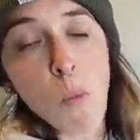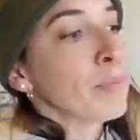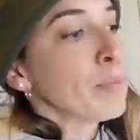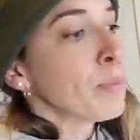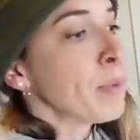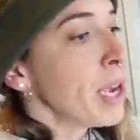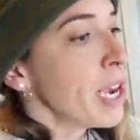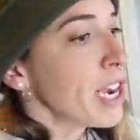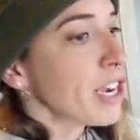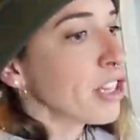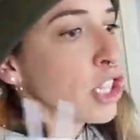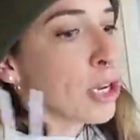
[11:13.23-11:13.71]

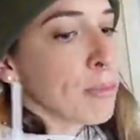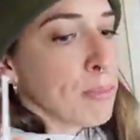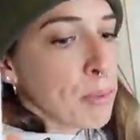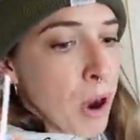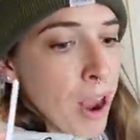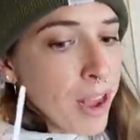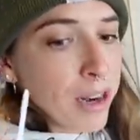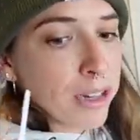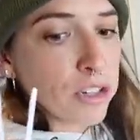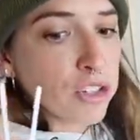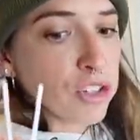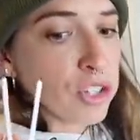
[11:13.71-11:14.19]
Man, the
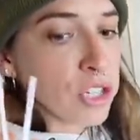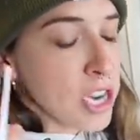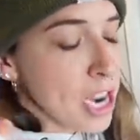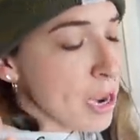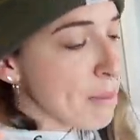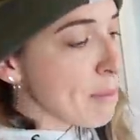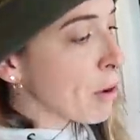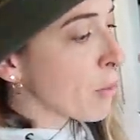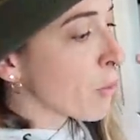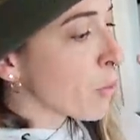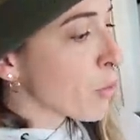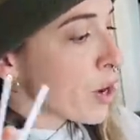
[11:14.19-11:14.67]
products today
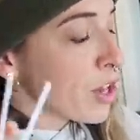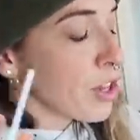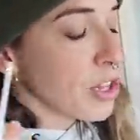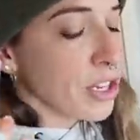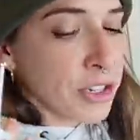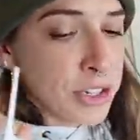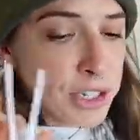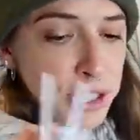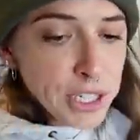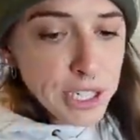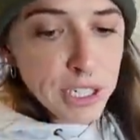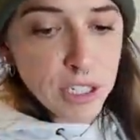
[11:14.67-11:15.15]
have been
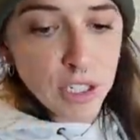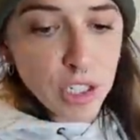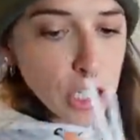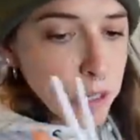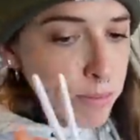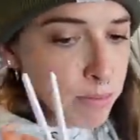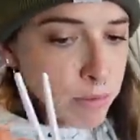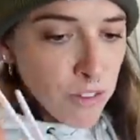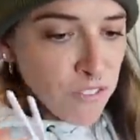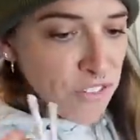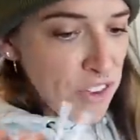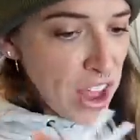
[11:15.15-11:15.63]
really good
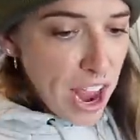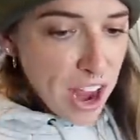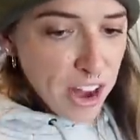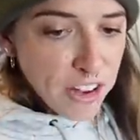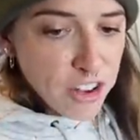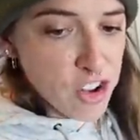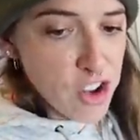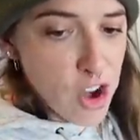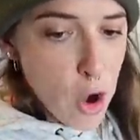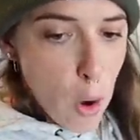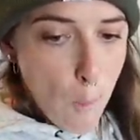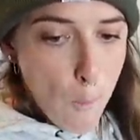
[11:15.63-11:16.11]
except the
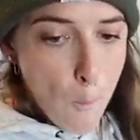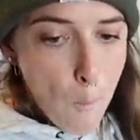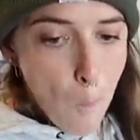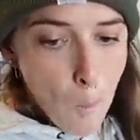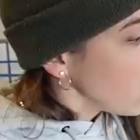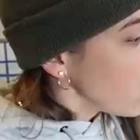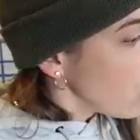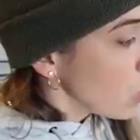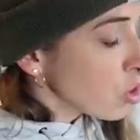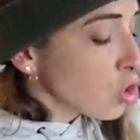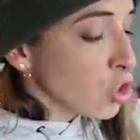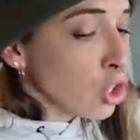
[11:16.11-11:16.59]
vacuum.
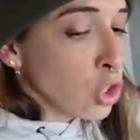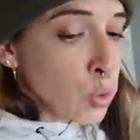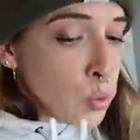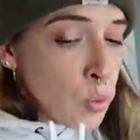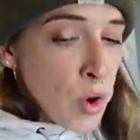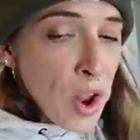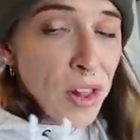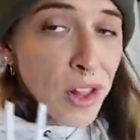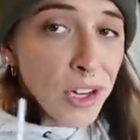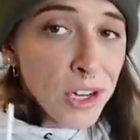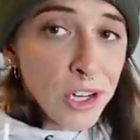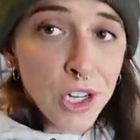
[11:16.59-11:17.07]
This is
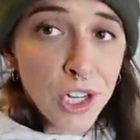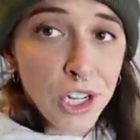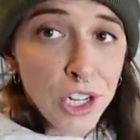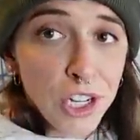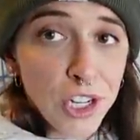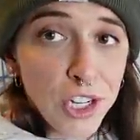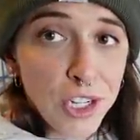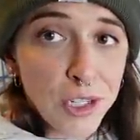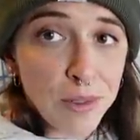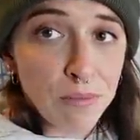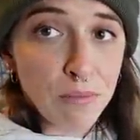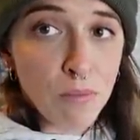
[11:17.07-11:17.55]
really
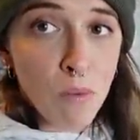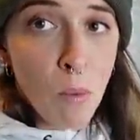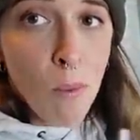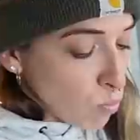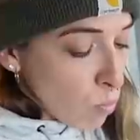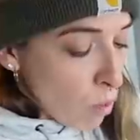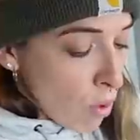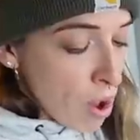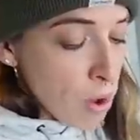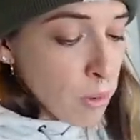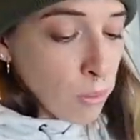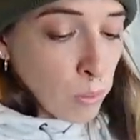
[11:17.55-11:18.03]

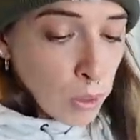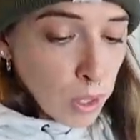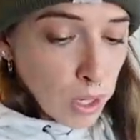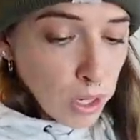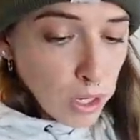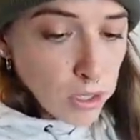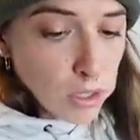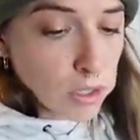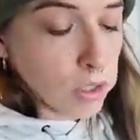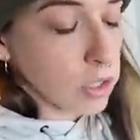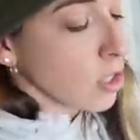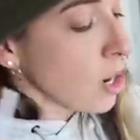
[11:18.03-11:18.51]
good. It
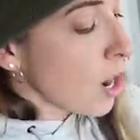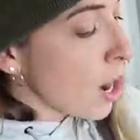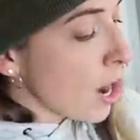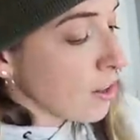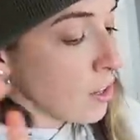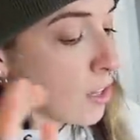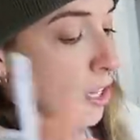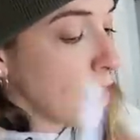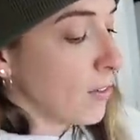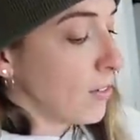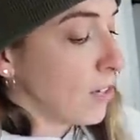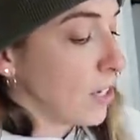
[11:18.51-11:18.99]
works.
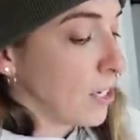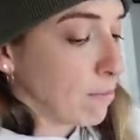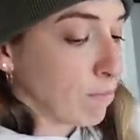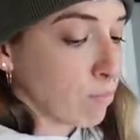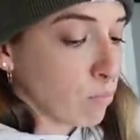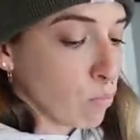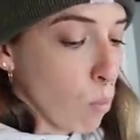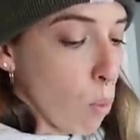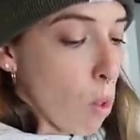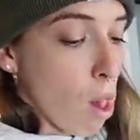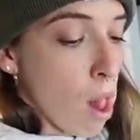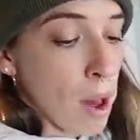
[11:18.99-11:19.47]
I love it.
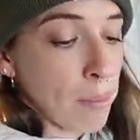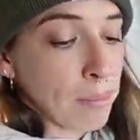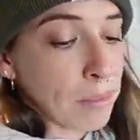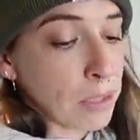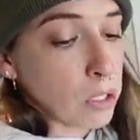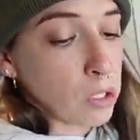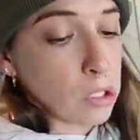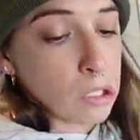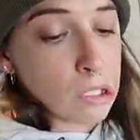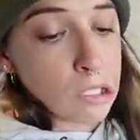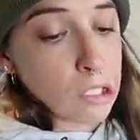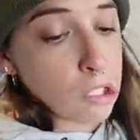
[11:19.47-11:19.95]
I'm
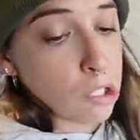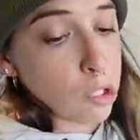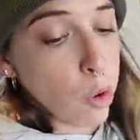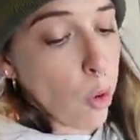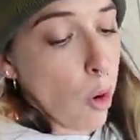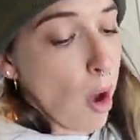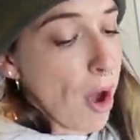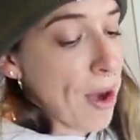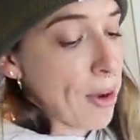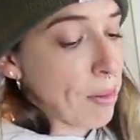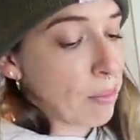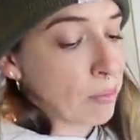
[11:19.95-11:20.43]
gonna say this is
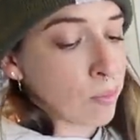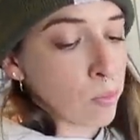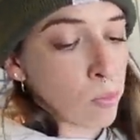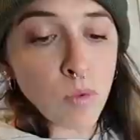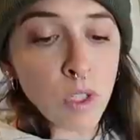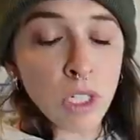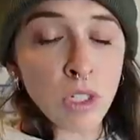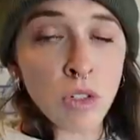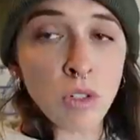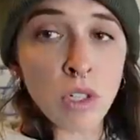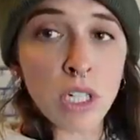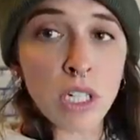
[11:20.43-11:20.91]
great.
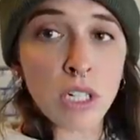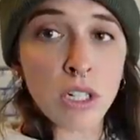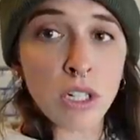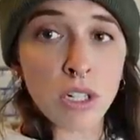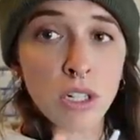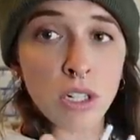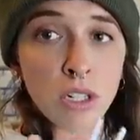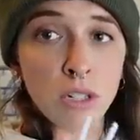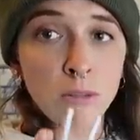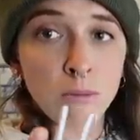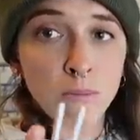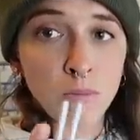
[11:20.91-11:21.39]
Then you get a
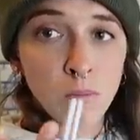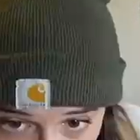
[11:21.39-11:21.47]
little